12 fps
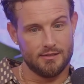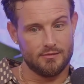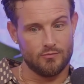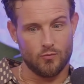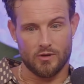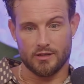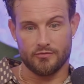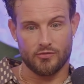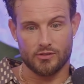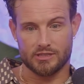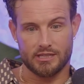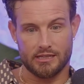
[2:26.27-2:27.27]
one of the
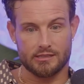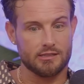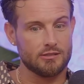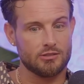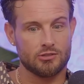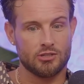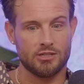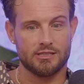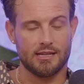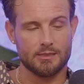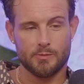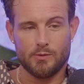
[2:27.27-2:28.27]
first things she
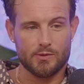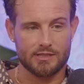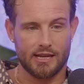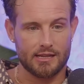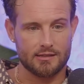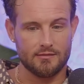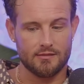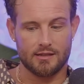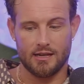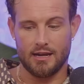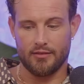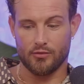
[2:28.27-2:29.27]
said to me was, I
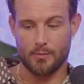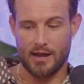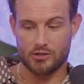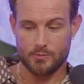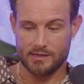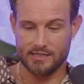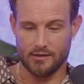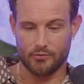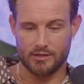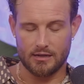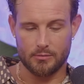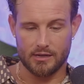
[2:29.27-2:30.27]
can never imagine myself
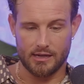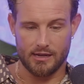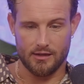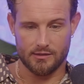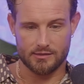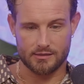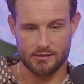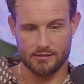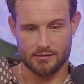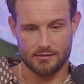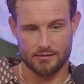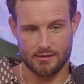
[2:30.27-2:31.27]
with anybody else.
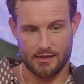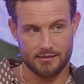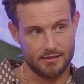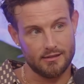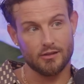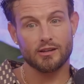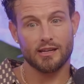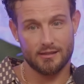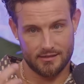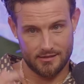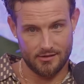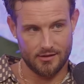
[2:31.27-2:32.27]
And I said, okay,
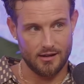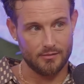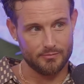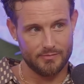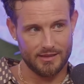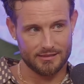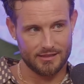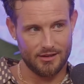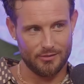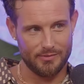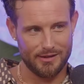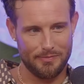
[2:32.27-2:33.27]
you're up. Let's
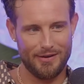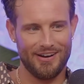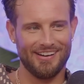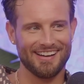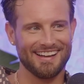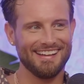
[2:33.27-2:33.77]
go, beer pong.